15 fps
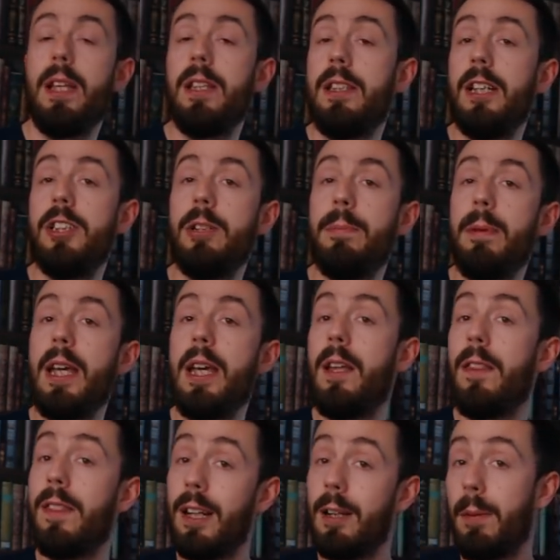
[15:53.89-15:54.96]
ten G B
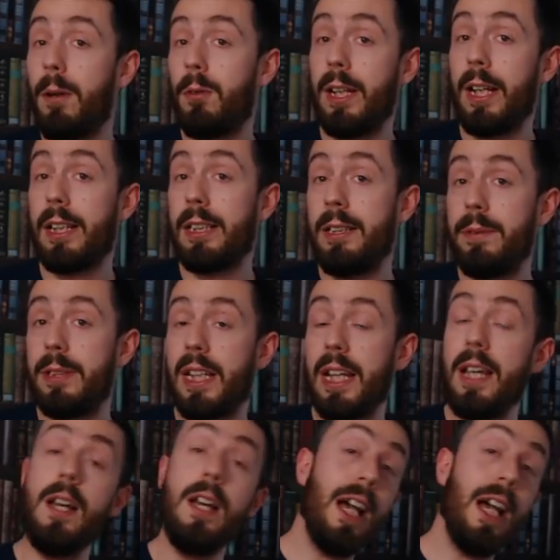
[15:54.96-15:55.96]
and Thunderbolt connectivity.